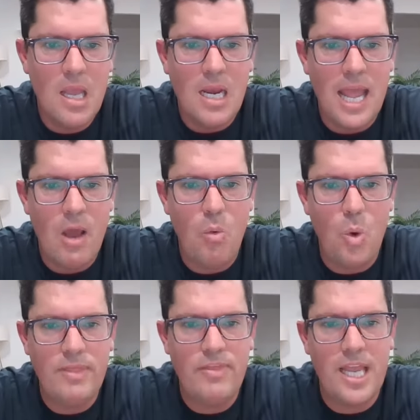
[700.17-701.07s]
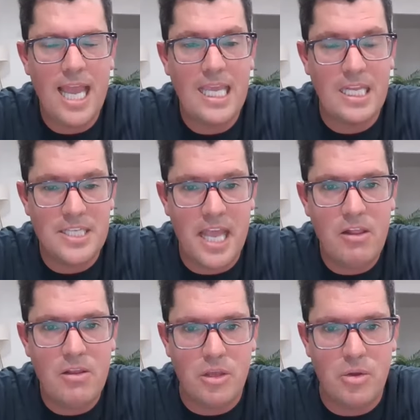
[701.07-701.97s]
Now, one thing I can
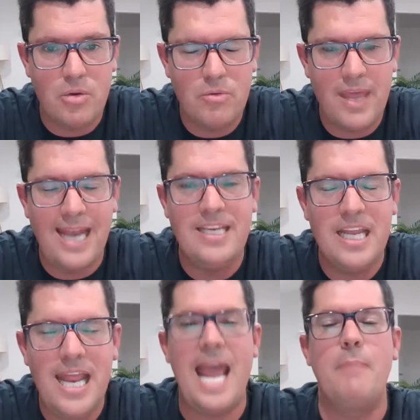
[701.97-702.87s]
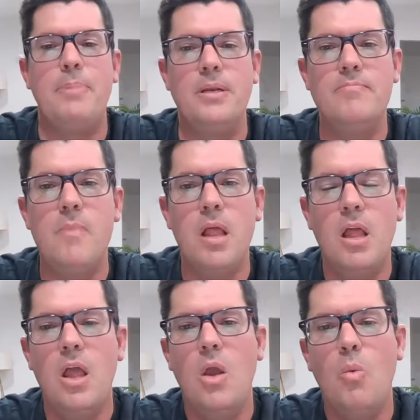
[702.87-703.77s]
tell you that did happen
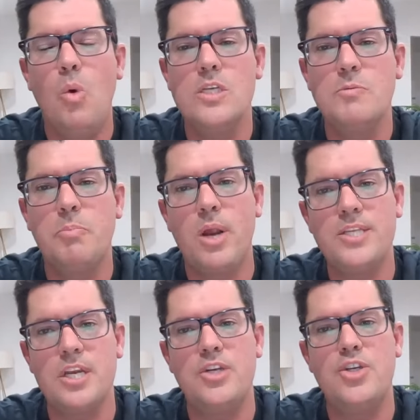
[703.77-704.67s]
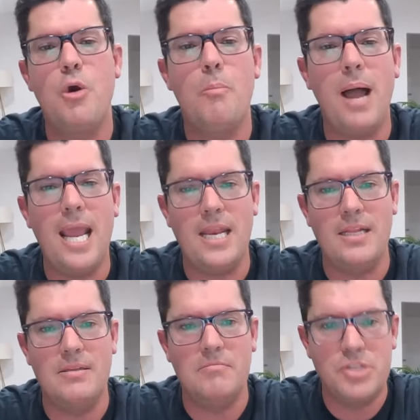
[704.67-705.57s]
was President Joe
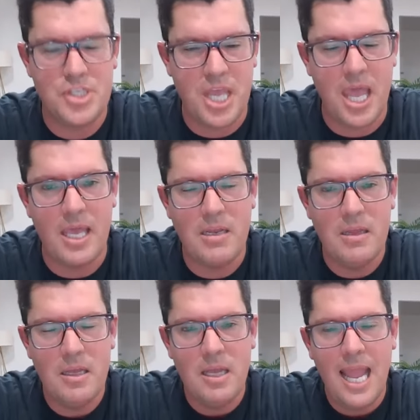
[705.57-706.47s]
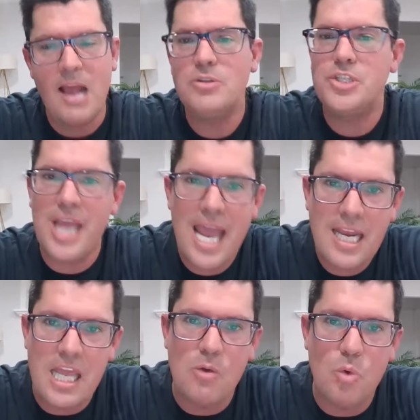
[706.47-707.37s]
Biden said how sad
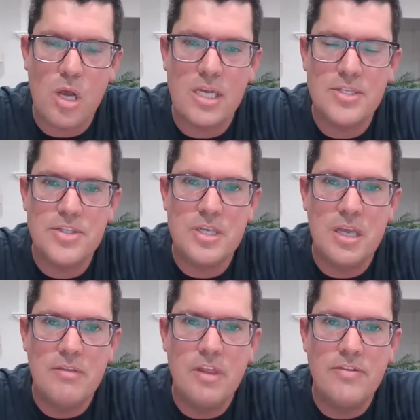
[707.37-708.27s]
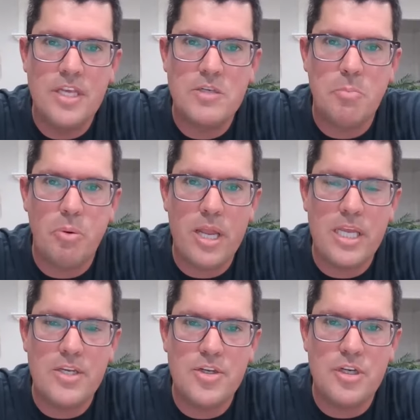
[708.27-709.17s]
he was that this
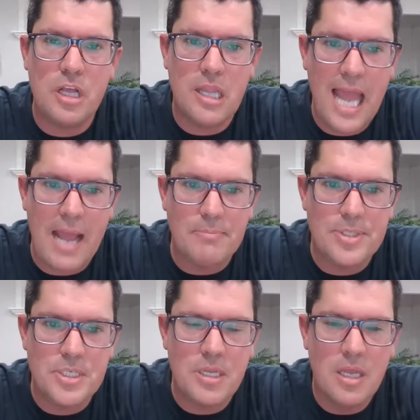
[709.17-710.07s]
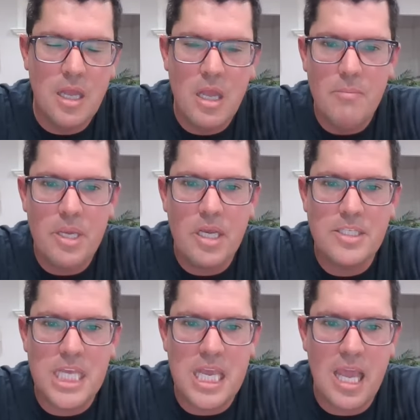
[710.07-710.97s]
bridge collapsed
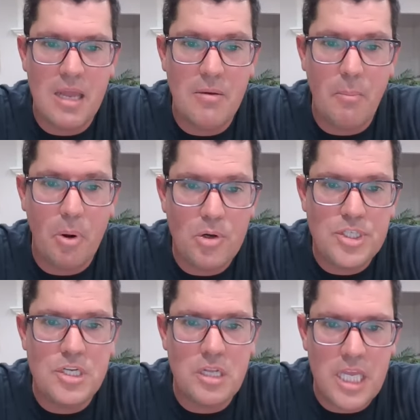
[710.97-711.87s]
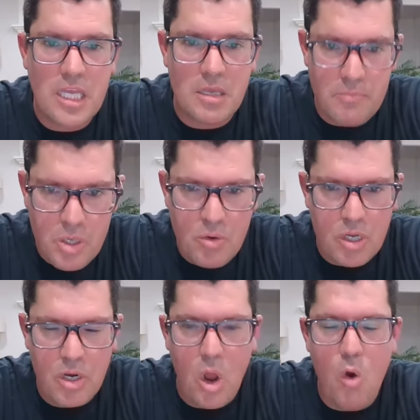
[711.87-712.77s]
because he had personally
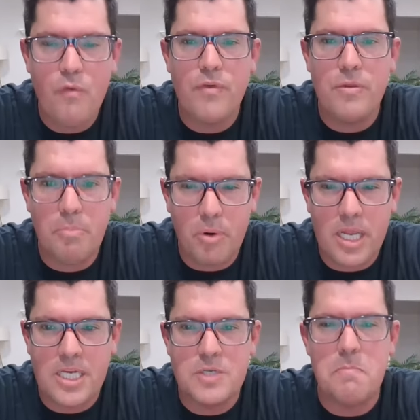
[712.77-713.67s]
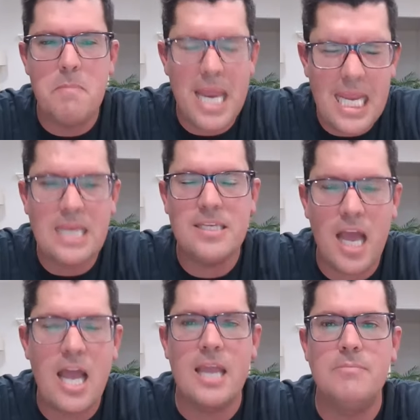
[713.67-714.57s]
commuted over the bridge many
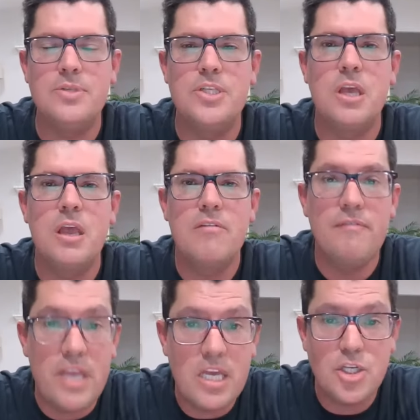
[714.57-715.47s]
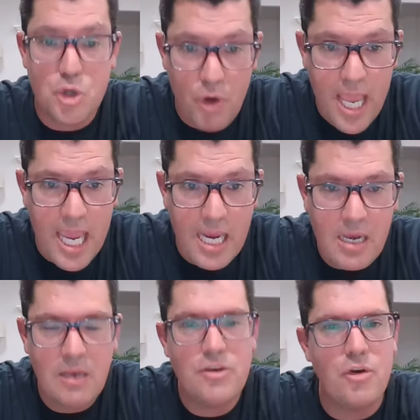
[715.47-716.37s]
times via
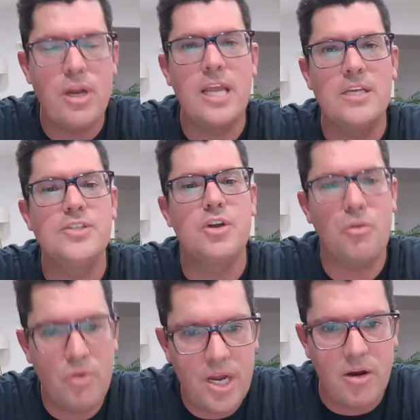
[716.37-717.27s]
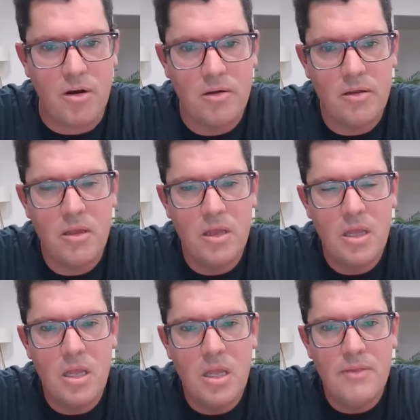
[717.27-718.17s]
train during his career.
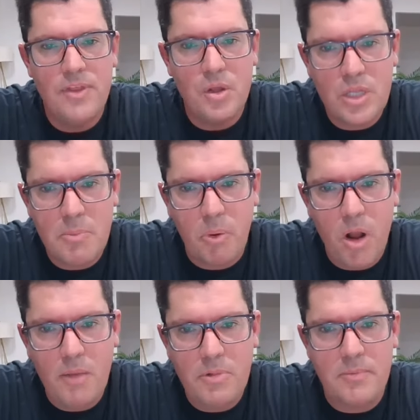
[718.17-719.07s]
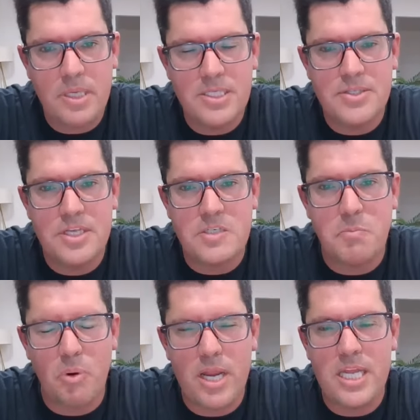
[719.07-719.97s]
The only problem is this
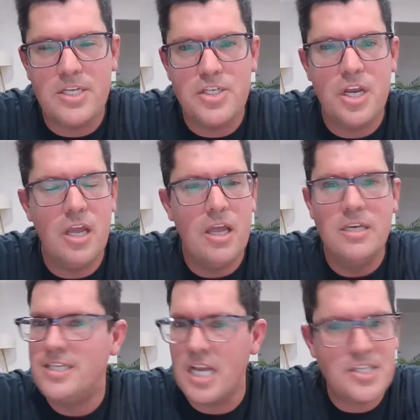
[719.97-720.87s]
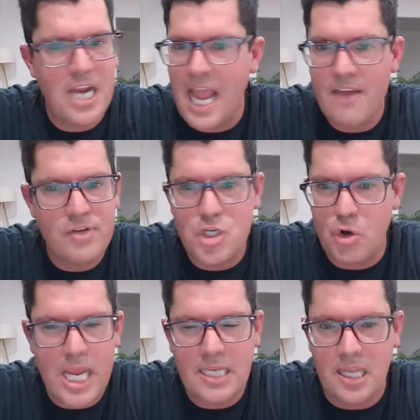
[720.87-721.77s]
bridge doesn't have a
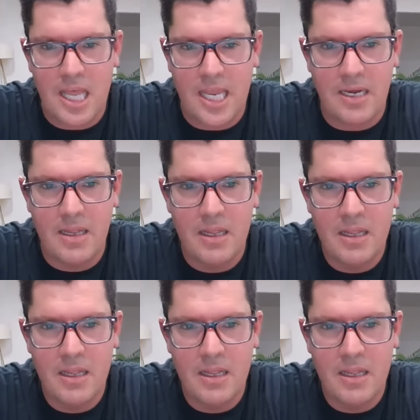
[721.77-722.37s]
train line.